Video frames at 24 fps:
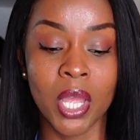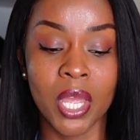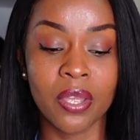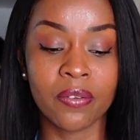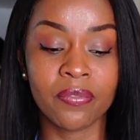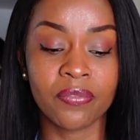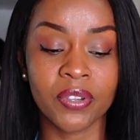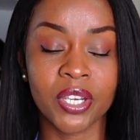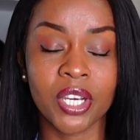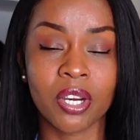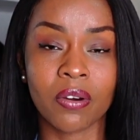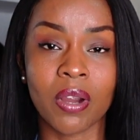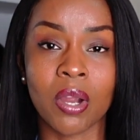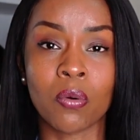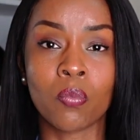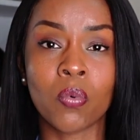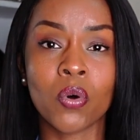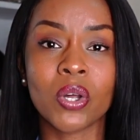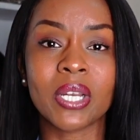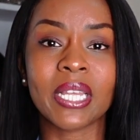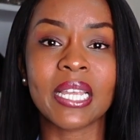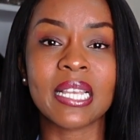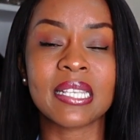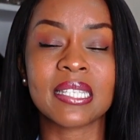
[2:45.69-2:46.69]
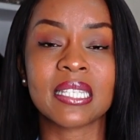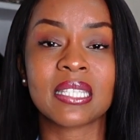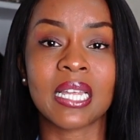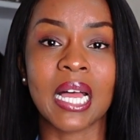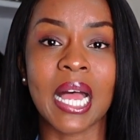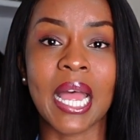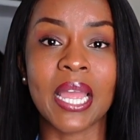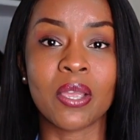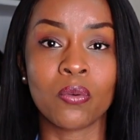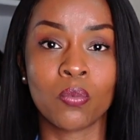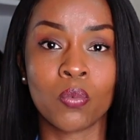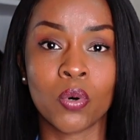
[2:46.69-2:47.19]
figure out what is it that
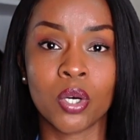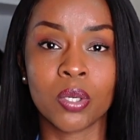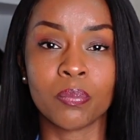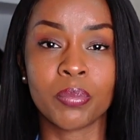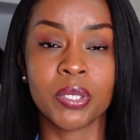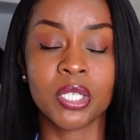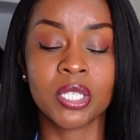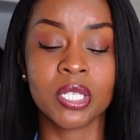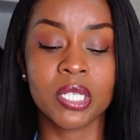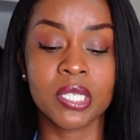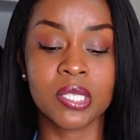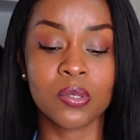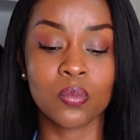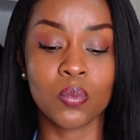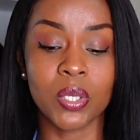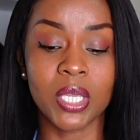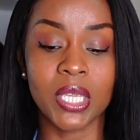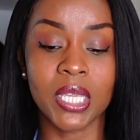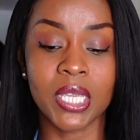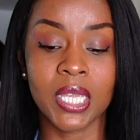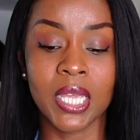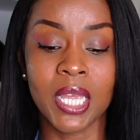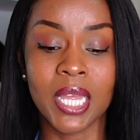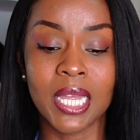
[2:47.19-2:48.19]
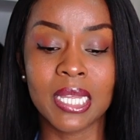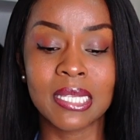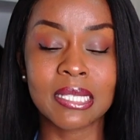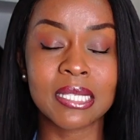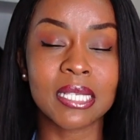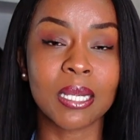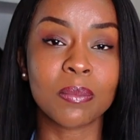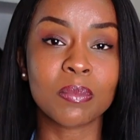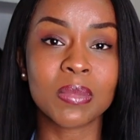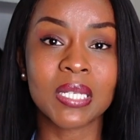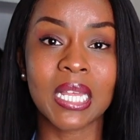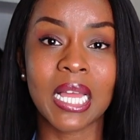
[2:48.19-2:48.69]
I want, because we
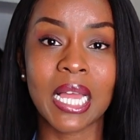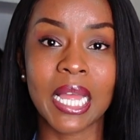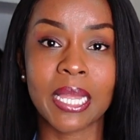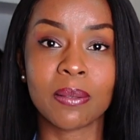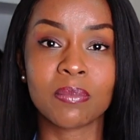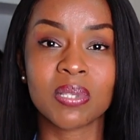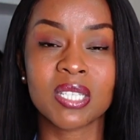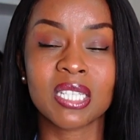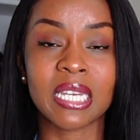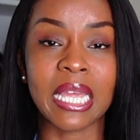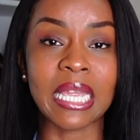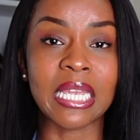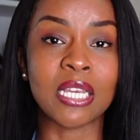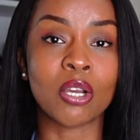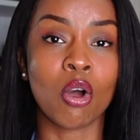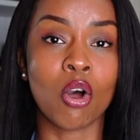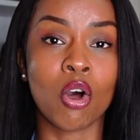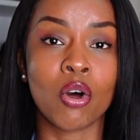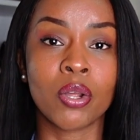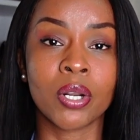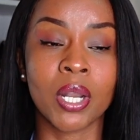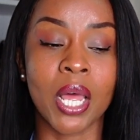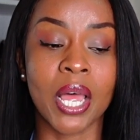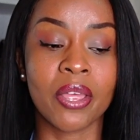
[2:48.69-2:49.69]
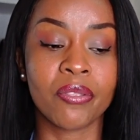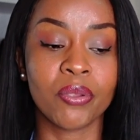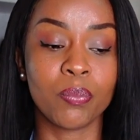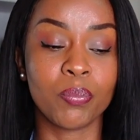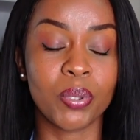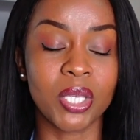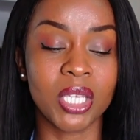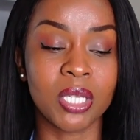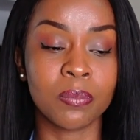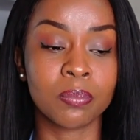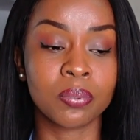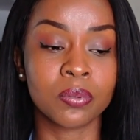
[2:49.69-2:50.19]
sometimes take on other
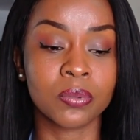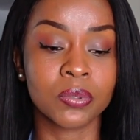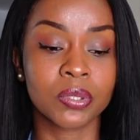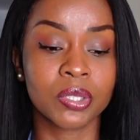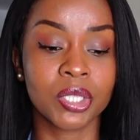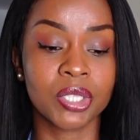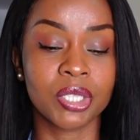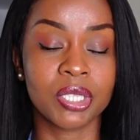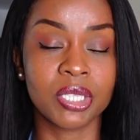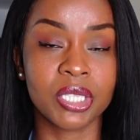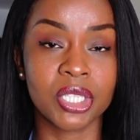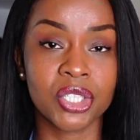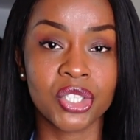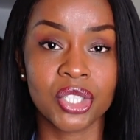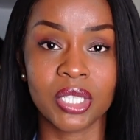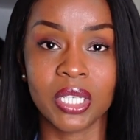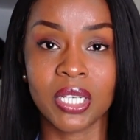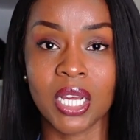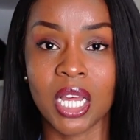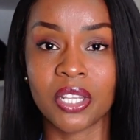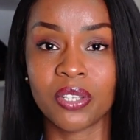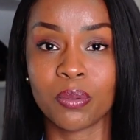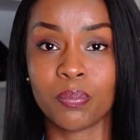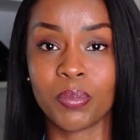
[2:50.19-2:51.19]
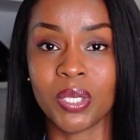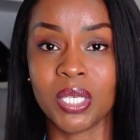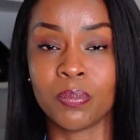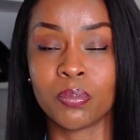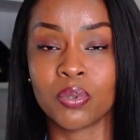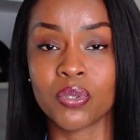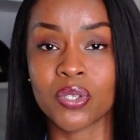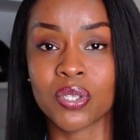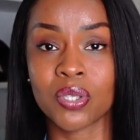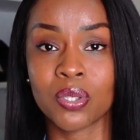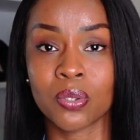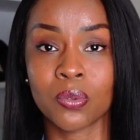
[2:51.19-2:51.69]
people's conditioning, other
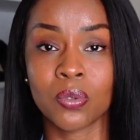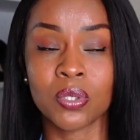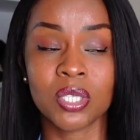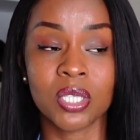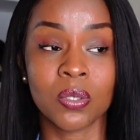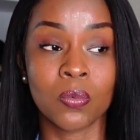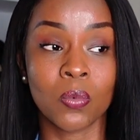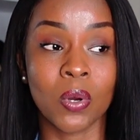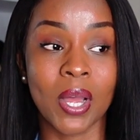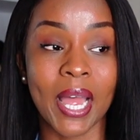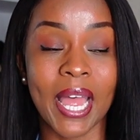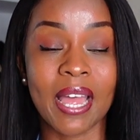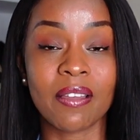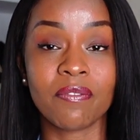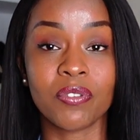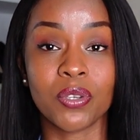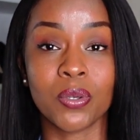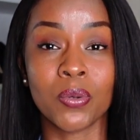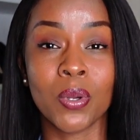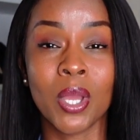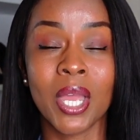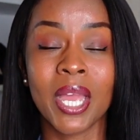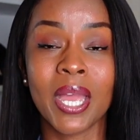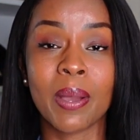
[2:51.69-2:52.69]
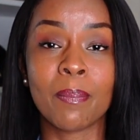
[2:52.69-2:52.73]
people's thoughts and what have you,